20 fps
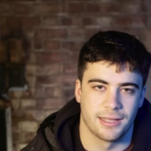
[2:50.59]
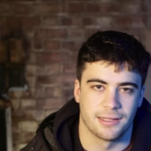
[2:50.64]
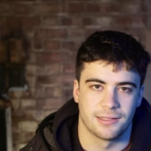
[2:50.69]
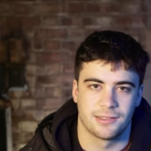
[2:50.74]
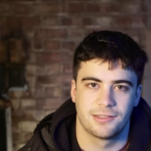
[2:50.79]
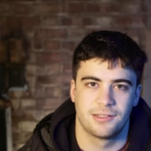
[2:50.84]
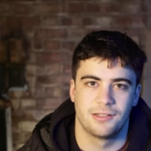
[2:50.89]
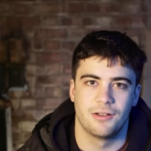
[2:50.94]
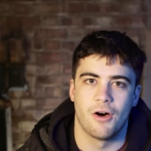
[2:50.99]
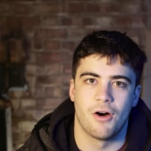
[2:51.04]

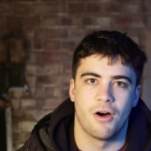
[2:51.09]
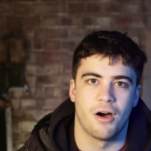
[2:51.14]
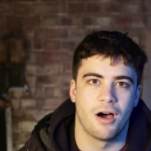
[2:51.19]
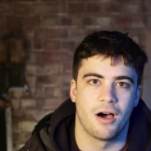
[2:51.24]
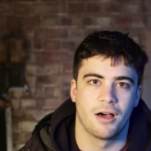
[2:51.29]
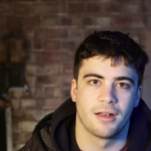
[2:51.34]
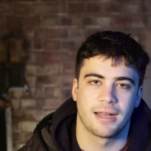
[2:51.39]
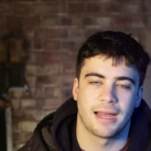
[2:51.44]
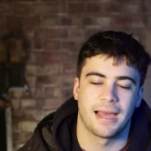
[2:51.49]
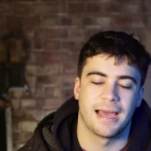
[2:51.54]
It's not
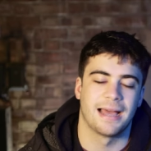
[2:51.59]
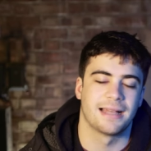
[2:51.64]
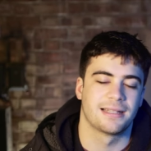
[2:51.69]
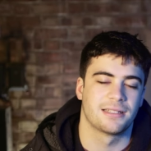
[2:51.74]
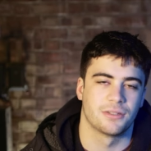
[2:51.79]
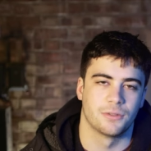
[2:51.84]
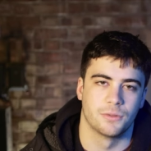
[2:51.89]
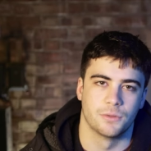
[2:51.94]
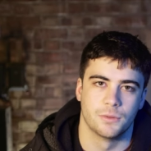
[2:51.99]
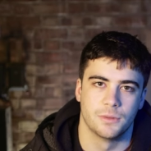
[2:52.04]
hard
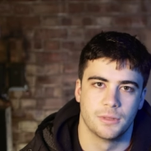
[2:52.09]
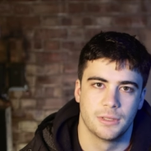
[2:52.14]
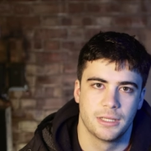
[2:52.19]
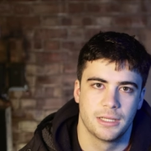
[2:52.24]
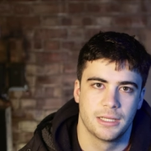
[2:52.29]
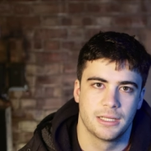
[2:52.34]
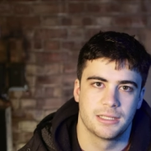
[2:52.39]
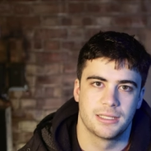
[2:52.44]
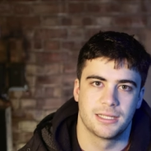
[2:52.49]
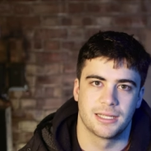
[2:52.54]
at all
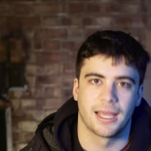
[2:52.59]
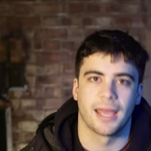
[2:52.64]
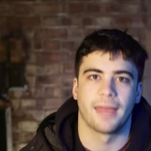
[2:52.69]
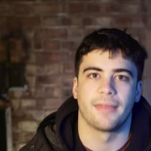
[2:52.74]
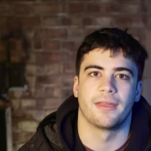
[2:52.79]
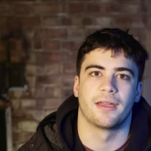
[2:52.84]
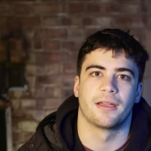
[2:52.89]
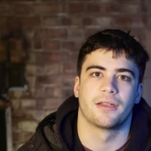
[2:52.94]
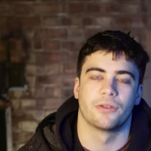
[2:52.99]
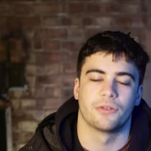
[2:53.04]
to
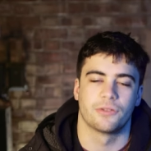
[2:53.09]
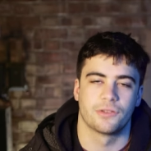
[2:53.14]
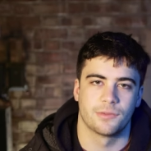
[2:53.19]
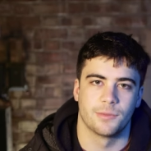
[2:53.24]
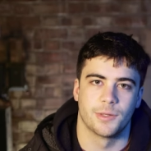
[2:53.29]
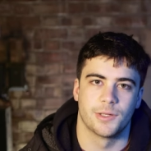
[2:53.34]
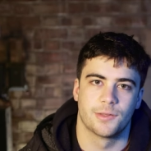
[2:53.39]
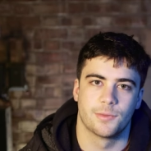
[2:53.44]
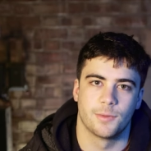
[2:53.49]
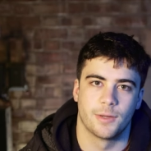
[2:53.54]
get the
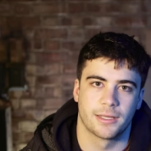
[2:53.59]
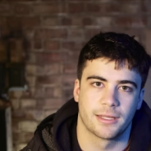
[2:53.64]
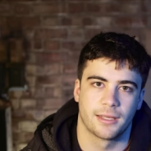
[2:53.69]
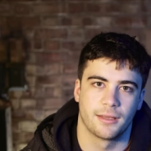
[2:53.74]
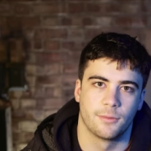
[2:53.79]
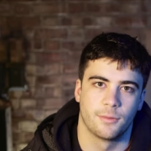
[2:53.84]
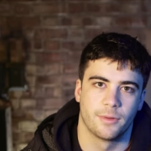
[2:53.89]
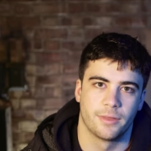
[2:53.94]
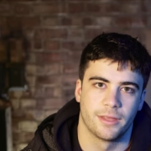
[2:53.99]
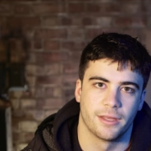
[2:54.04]
Acoustimass
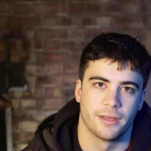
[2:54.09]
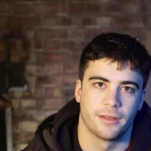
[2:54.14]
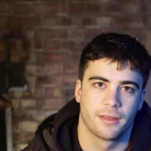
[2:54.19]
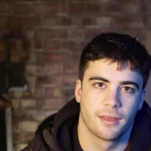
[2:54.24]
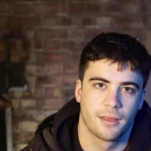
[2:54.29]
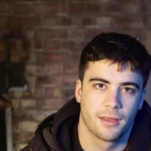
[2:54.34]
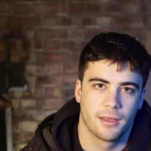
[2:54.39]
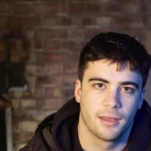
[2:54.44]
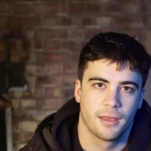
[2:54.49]
working with it.